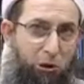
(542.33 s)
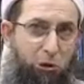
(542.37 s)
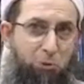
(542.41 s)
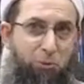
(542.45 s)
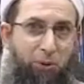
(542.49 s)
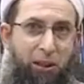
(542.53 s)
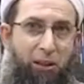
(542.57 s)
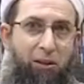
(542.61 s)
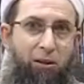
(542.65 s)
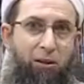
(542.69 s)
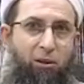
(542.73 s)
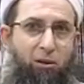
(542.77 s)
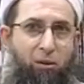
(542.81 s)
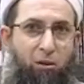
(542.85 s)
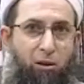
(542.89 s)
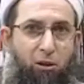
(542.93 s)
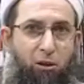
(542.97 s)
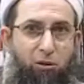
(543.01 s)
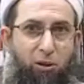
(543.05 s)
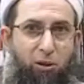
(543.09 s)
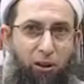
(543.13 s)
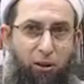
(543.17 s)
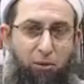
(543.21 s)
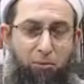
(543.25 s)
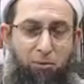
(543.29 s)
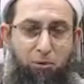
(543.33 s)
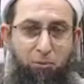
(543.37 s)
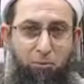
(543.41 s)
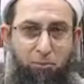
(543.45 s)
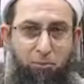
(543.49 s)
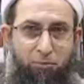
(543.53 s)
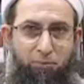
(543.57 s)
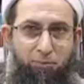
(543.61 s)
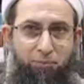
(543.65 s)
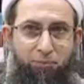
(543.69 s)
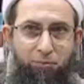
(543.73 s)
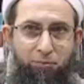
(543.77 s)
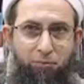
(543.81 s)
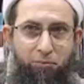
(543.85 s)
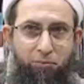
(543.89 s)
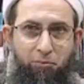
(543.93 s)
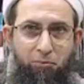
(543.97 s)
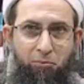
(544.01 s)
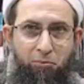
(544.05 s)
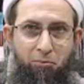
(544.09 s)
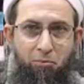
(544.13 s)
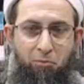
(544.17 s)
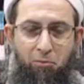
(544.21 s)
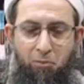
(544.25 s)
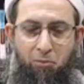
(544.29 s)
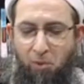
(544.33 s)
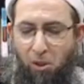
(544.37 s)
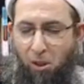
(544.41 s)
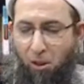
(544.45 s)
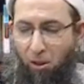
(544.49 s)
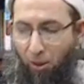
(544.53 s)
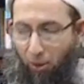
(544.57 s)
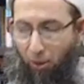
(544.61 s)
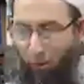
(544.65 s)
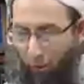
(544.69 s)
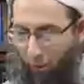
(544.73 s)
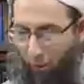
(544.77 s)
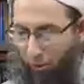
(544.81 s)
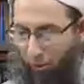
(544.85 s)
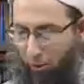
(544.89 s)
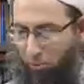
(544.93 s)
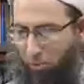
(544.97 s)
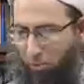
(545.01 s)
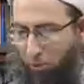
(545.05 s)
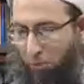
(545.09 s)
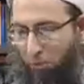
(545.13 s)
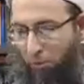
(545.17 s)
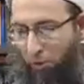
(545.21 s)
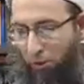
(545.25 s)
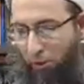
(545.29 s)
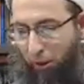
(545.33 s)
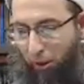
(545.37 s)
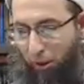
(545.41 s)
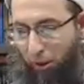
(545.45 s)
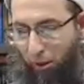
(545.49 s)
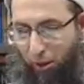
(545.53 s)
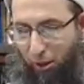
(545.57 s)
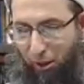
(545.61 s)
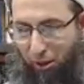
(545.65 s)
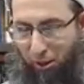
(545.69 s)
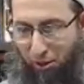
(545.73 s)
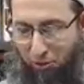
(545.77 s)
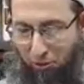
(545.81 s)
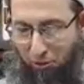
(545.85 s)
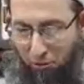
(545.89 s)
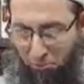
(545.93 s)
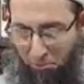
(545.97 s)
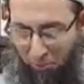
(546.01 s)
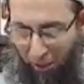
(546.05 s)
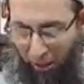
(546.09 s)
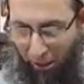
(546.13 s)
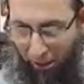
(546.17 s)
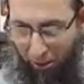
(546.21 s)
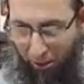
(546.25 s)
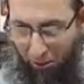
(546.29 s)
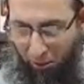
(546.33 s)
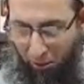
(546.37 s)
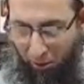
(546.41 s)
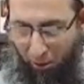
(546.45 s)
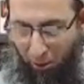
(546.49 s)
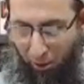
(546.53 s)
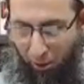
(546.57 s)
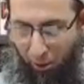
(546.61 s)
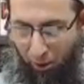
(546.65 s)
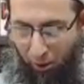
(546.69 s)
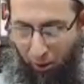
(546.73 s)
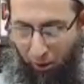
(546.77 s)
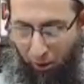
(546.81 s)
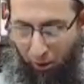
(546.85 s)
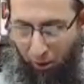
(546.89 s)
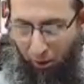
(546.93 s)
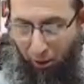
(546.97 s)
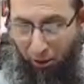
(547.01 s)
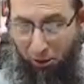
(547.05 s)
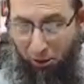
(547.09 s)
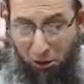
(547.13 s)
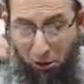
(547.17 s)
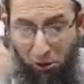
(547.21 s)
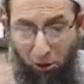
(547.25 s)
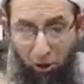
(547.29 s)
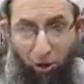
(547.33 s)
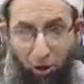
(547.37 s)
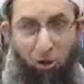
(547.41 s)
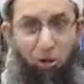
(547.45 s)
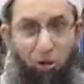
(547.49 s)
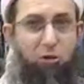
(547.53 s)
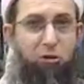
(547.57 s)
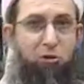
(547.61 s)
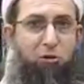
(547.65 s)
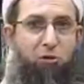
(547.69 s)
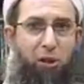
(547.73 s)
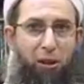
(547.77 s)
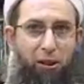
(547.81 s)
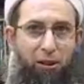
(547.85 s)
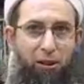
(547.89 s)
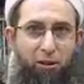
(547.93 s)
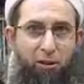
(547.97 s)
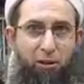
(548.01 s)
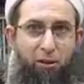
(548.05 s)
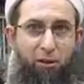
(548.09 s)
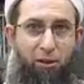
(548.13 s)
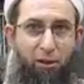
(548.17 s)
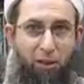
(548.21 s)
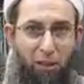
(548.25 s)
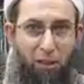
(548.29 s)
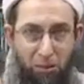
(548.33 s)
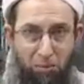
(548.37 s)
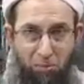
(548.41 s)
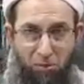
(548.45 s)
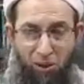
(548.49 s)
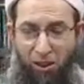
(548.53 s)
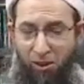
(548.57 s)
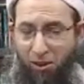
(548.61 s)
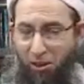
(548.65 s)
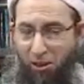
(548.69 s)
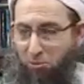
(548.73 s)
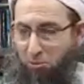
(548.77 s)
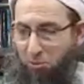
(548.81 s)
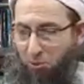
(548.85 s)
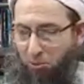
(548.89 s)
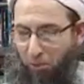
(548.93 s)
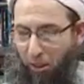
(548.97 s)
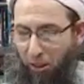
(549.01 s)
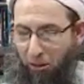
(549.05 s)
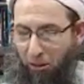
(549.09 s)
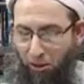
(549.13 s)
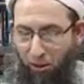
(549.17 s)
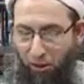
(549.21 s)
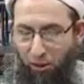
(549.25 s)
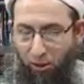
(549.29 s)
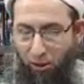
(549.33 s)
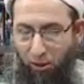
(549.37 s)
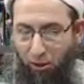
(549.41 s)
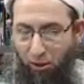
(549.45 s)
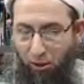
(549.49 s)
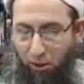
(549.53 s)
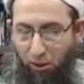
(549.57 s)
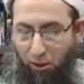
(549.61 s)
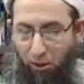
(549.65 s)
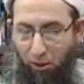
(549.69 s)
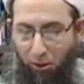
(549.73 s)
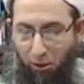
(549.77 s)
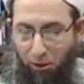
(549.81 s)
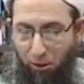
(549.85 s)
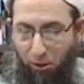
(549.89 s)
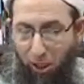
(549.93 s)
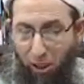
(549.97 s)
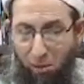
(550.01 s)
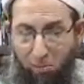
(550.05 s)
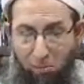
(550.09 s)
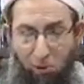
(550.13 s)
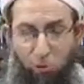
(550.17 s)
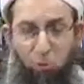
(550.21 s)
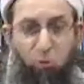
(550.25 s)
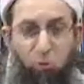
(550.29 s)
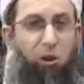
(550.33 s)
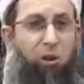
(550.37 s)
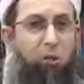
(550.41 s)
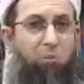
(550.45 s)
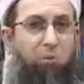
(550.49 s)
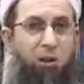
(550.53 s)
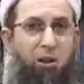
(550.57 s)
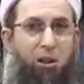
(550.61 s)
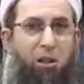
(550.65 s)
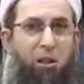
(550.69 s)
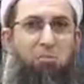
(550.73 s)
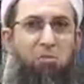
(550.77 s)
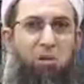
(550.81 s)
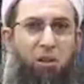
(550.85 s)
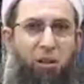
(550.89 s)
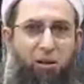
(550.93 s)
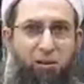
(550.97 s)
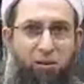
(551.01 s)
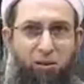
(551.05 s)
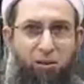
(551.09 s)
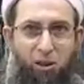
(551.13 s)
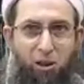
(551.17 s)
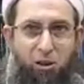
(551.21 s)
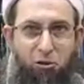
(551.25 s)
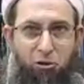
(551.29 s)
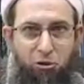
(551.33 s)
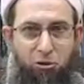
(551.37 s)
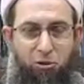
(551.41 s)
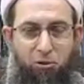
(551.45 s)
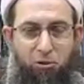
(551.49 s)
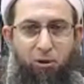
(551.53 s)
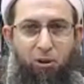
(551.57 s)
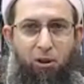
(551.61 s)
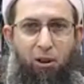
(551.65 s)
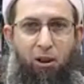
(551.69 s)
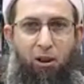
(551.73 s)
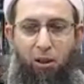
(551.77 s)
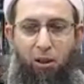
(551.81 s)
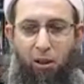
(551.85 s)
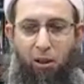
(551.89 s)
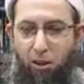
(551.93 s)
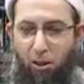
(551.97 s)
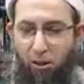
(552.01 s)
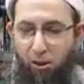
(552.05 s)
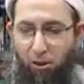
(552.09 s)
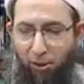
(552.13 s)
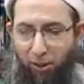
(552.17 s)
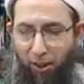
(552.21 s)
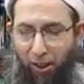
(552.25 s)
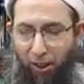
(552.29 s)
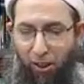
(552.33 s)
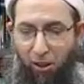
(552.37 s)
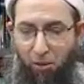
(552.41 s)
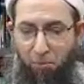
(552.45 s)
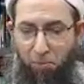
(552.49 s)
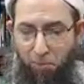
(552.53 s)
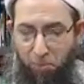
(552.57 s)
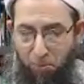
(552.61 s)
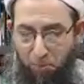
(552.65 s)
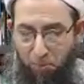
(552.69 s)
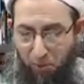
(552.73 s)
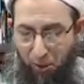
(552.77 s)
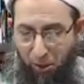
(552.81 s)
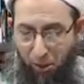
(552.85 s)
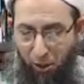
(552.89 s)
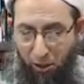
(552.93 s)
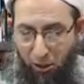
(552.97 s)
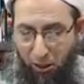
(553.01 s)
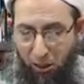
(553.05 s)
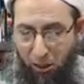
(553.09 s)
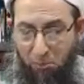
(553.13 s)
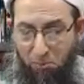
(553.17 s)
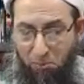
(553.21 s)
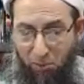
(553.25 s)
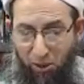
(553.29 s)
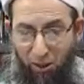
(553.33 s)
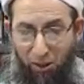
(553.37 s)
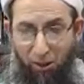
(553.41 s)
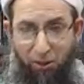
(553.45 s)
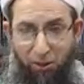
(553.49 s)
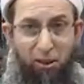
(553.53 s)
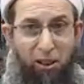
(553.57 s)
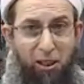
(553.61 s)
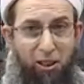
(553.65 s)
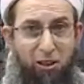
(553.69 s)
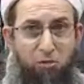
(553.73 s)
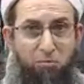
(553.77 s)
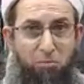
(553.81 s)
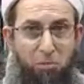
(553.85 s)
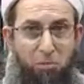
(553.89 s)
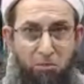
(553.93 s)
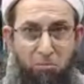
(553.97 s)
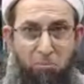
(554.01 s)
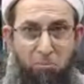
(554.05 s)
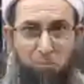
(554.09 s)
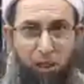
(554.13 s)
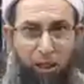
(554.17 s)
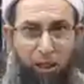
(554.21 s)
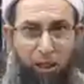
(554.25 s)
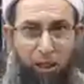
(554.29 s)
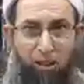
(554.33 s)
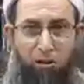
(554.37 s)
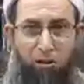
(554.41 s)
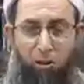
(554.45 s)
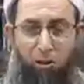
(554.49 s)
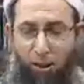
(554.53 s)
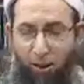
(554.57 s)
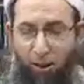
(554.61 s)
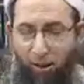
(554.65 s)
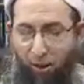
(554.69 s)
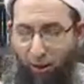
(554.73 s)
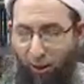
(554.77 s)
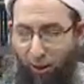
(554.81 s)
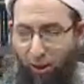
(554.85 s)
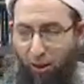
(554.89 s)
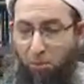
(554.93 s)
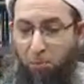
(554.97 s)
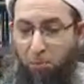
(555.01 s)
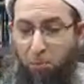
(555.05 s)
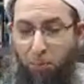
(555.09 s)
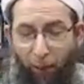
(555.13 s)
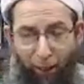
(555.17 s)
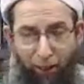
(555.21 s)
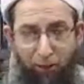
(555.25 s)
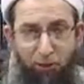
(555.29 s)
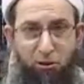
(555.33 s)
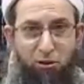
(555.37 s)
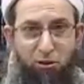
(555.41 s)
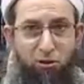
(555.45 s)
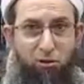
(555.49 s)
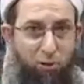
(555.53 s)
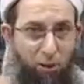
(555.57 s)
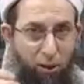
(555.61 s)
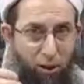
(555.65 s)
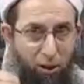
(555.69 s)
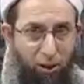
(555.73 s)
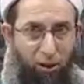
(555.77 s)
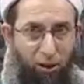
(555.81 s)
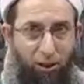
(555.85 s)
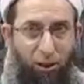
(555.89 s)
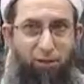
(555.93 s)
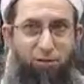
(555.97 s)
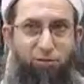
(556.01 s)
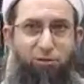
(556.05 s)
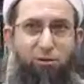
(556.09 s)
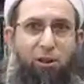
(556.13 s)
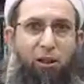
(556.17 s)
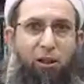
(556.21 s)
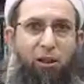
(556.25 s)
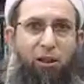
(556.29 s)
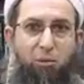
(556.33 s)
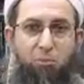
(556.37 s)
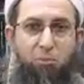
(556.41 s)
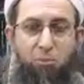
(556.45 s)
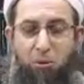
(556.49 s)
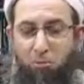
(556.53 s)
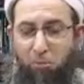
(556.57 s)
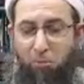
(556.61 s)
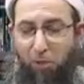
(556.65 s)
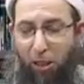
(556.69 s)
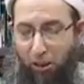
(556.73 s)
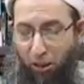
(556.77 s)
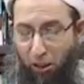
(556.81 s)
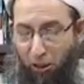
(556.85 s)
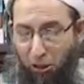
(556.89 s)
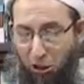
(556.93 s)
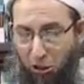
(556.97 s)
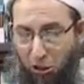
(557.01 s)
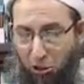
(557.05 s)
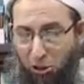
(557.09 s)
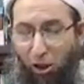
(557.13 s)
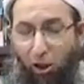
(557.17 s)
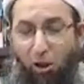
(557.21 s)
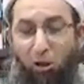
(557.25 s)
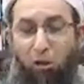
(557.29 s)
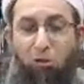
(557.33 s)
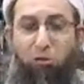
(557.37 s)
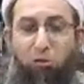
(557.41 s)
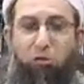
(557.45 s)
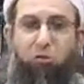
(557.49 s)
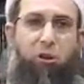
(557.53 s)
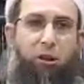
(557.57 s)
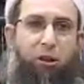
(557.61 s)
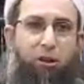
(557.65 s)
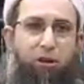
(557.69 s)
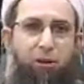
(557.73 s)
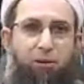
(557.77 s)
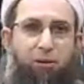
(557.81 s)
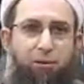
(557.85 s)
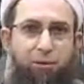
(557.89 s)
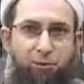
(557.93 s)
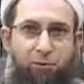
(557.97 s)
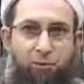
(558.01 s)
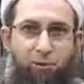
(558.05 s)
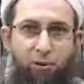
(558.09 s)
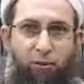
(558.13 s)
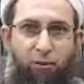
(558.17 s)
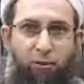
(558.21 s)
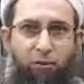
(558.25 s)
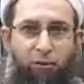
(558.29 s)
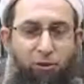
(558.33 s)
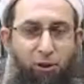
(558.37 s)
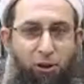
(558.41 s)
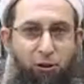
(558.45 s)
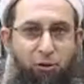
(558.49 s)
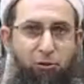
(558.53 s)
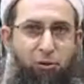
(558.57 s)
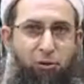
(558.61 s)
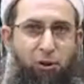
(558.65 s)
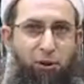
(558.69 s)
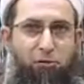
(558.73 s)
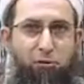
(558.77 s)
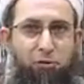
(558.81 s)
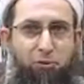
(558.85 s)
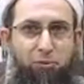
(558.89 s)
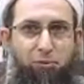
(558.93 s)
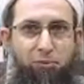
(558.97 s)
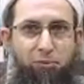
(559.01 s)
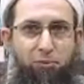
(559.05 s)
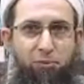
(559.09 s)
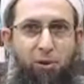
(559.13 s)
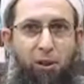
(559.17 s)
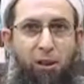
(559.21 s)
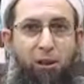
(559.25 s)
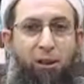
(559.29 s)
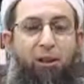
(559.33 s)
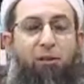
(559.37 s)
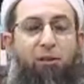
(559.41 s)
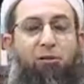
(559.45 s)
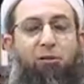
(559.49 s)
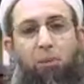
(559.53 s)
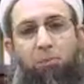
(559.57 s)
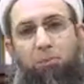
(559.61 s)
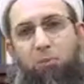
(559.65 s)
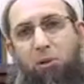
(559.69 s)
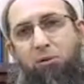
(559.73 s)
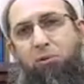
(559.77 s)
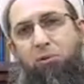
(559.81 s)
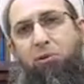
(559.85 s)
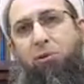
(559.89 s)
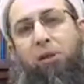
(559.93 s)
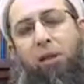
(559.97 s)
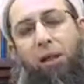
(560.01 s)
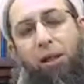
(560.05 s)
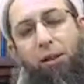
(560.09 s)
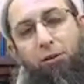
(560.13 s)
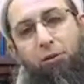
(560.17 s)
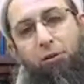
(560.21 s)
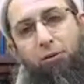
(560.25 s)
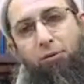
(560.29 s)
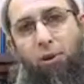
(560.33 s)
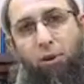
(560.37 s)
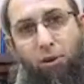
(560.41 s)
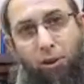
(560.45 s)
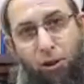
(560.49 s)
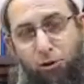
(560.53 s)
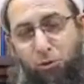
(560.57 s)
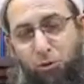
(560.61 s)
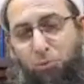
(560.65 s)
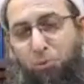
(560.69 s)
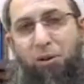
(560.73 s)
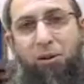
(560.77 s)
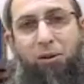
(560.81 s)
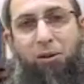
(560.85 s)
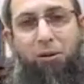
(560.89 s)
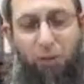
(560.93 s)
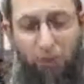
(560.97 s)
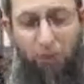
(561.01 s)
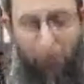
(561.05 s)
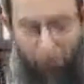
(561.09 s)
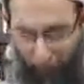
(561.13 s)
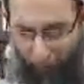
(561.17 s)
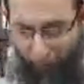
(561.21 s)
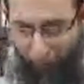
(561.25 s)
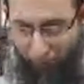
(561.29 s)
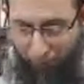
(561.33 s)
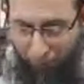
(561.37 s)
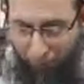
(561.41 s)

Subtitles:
Ajma'in radiyallahu ta'ala anhum. They are the people that Allah has made a yardstick. Their iman has been made aminu kama amanan nas. Their iman has been made, and their practice, their lifestyle has been made a yardstick of success and acceptance in the eyes of Allah subhanahu wa ta'ala.